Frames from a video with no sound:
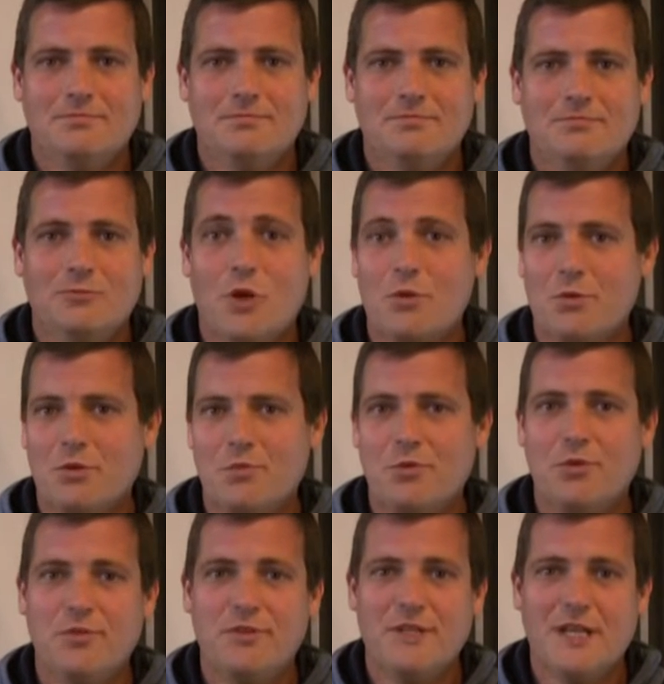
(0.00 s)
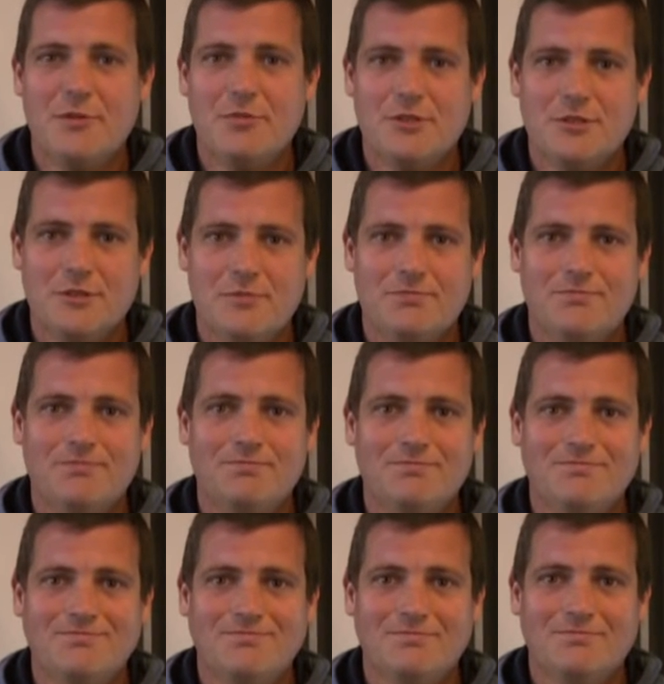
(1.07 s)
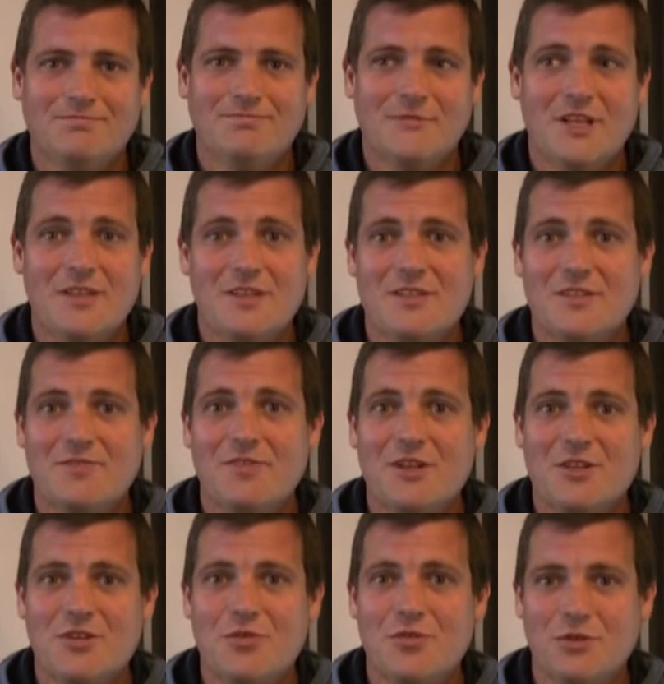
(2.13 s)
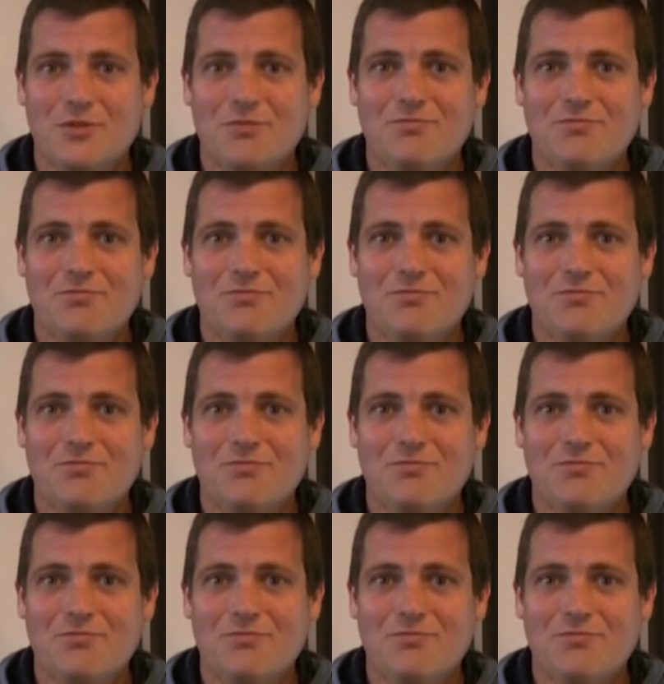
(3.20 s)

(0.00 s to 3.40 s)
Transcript: Welcome to Movie Damage, and this is Flash Gordon.